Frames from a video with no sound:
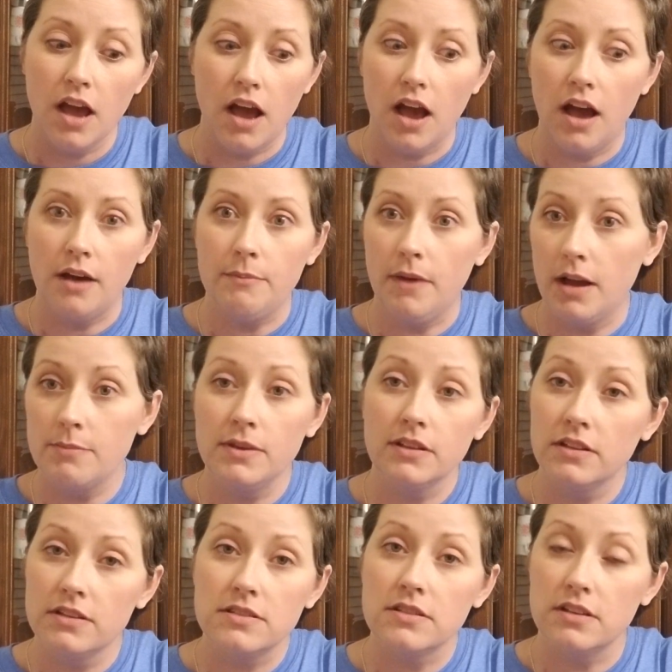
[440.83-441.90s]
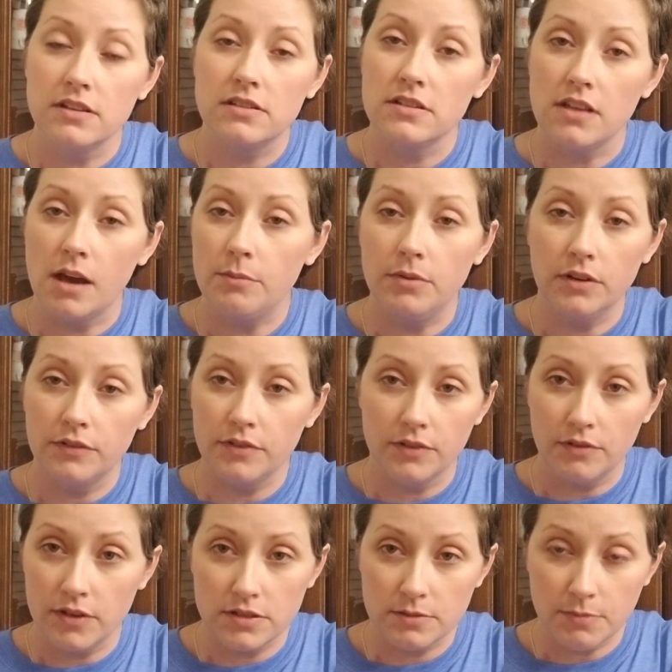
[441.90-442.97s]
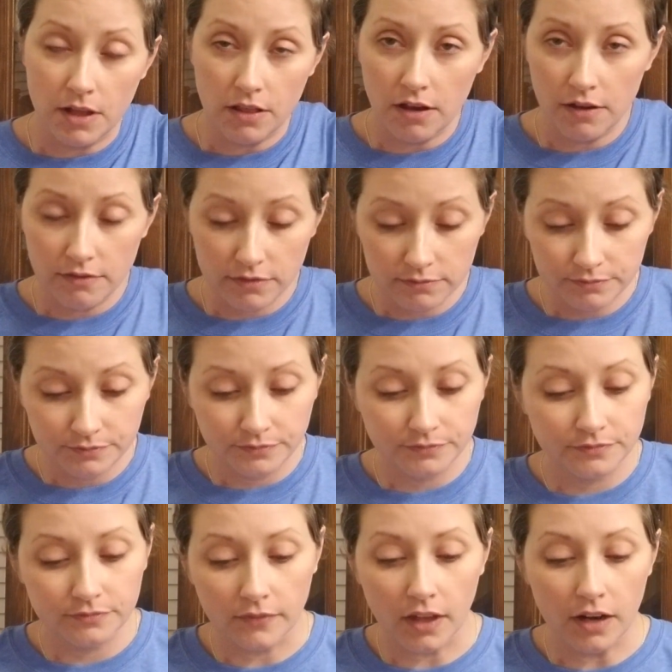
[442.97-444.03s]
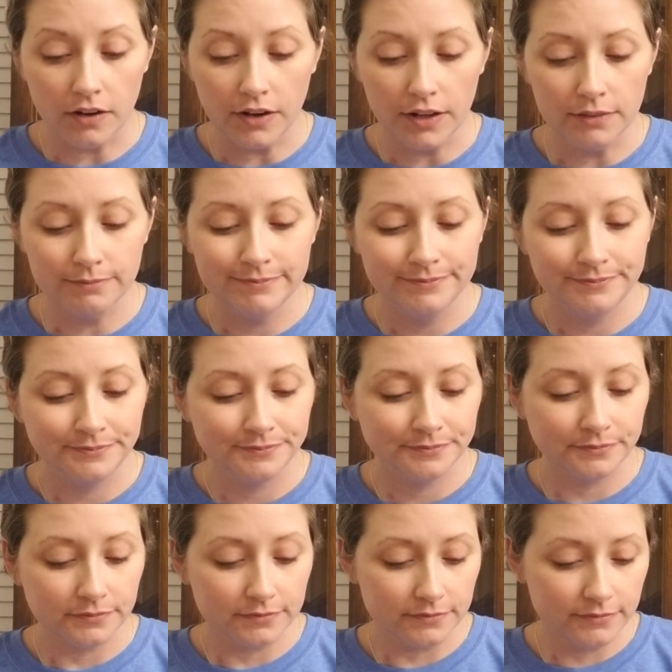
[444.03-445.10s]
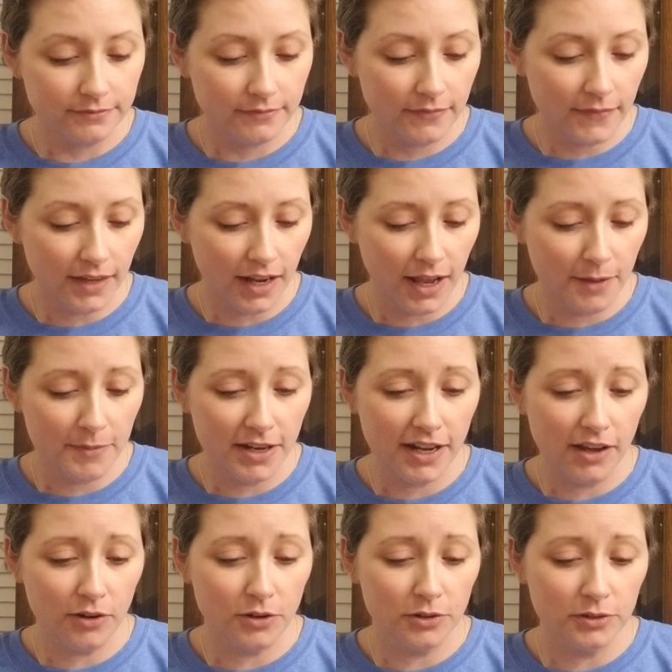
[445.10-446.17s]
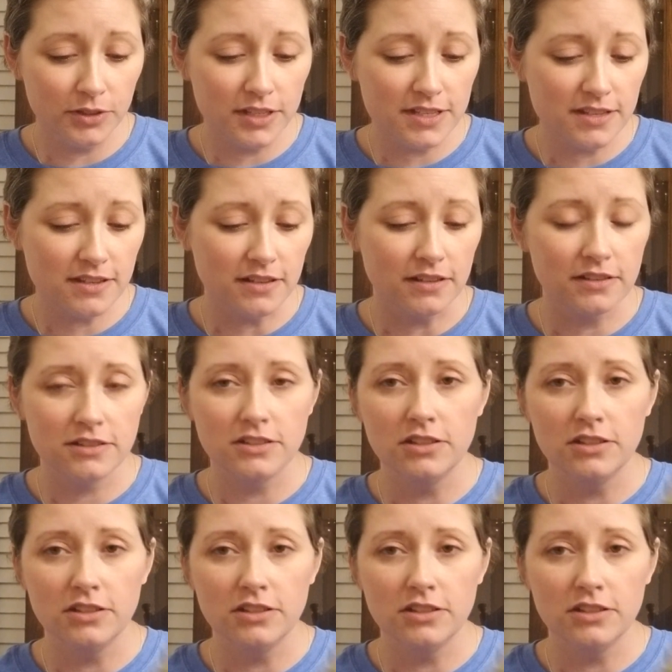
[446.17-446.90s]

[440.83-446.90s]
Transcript: I might be listening to that book for the rest of my life. I don't know. I mean, how cool is this?